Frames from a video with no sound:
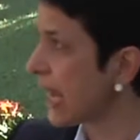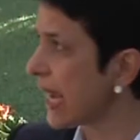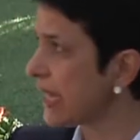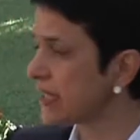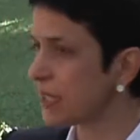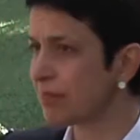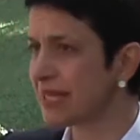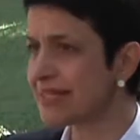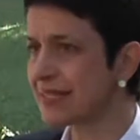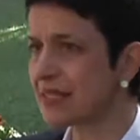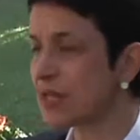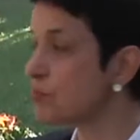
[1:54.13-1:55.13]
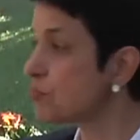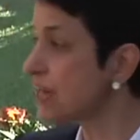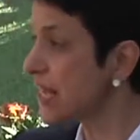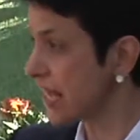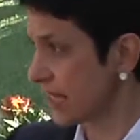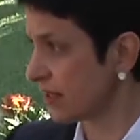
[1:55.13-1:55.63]
And basically
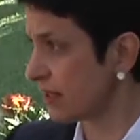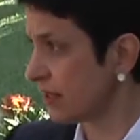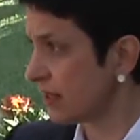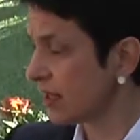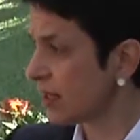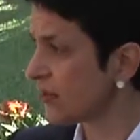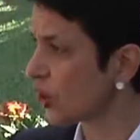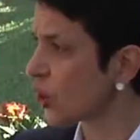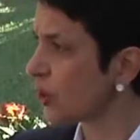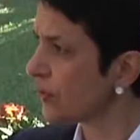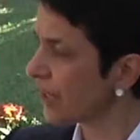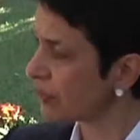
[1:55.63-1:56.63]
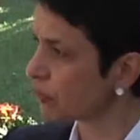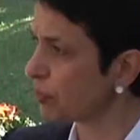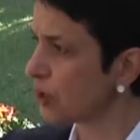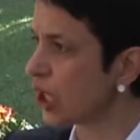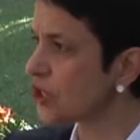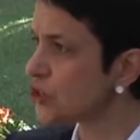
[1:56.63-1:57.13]
bring in the, the
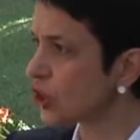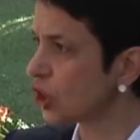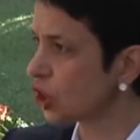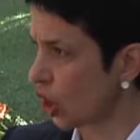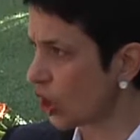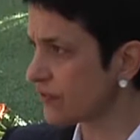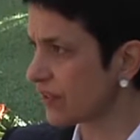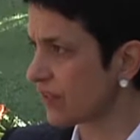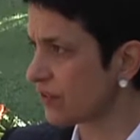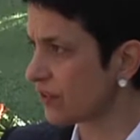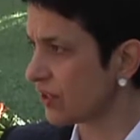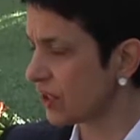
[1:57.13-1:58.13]
anthropological content